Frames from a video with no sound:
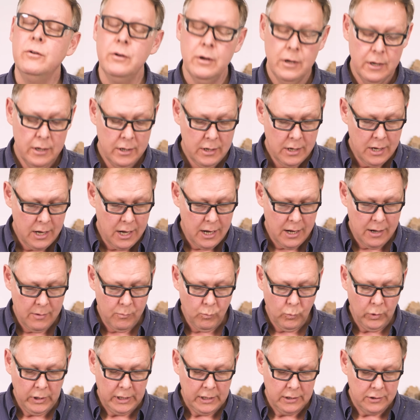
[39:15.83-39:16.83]

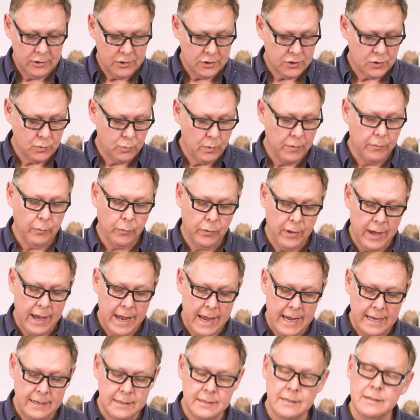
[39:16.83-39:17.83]
we can just swivel the
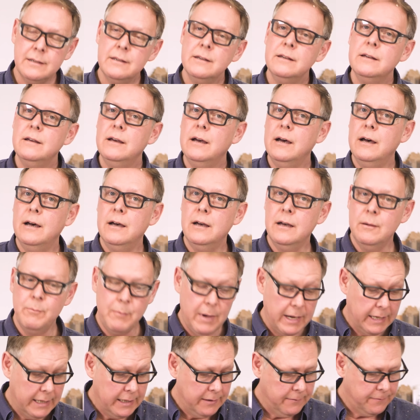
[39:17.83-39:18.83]
head and
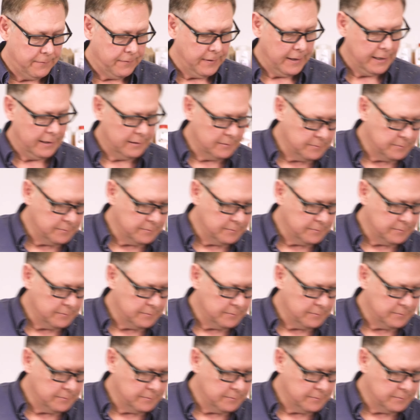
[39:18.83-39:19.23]
make it fit.